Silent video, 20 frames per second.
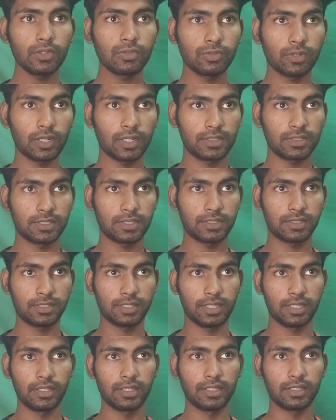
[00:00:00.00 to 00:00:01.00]
So let's just
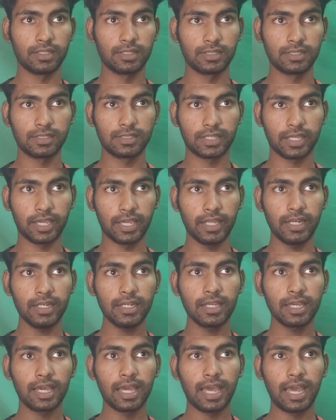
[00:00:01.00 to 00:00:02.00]
see. This is
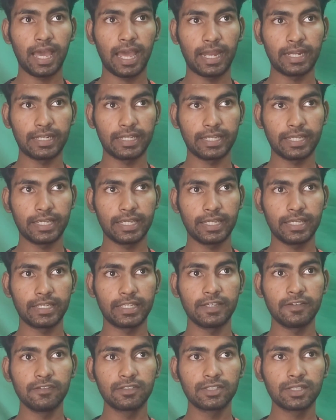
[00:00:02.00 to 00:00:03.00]
Kane, and
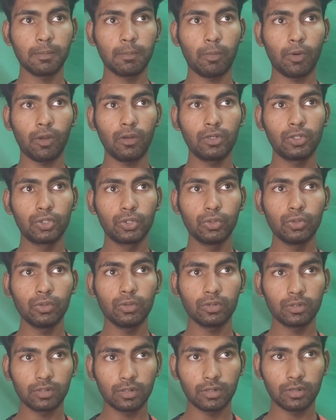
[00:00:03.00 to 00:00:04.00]
he gives the ball
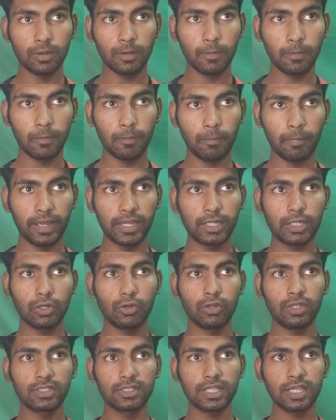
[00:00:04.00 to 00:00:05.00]
to Michael
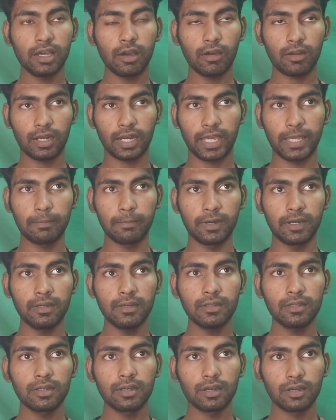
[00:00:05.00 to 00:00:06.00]
Olise or
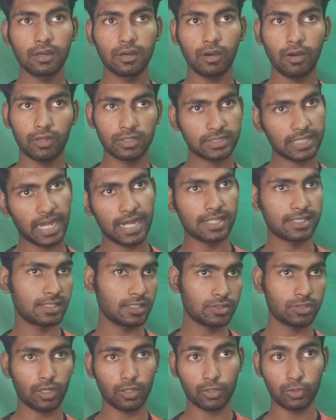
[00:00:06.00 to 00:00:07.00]
Lima or
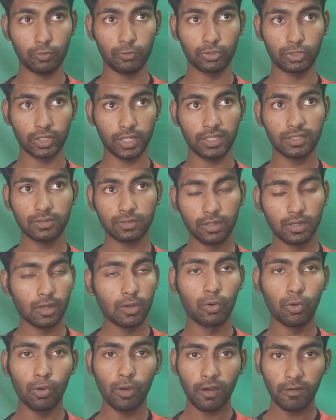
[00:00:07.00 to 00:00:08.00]
Stanisic or Luis Diaz,
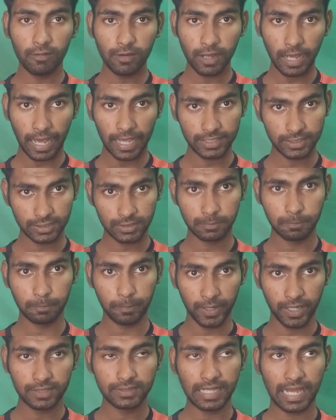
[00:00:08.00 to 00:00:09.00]
whoever has
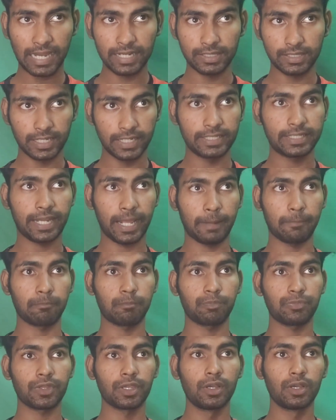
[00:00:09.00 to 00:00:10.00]
space at that
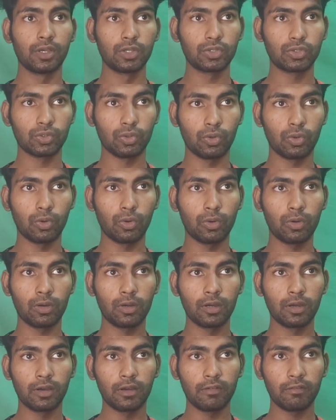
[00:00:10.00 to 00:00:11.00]
time.
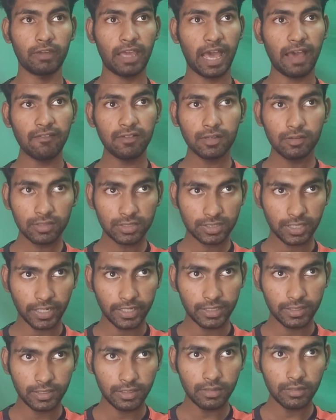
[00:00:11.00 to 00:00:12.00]
So we have a
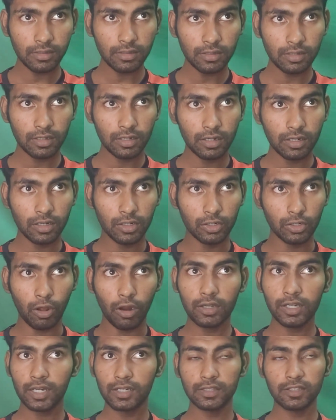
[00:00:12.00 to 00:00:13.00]
striker
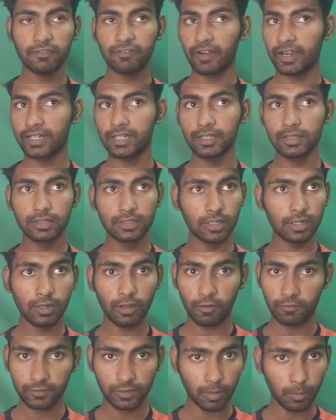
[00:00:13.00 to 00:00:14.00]
not at the final third
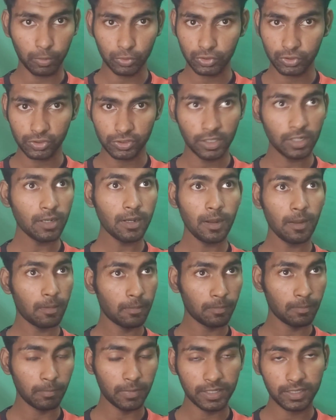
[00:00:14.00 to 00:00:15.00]
of the opposition,
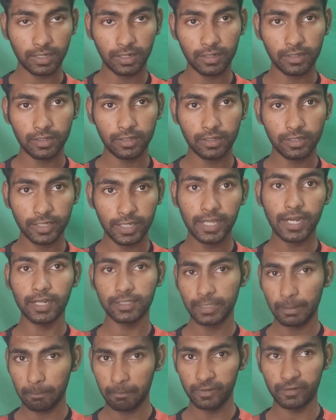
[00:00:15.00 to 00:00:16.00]
but here
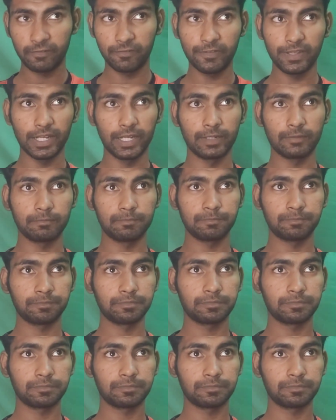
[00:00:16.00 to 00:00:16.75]
at the midfield.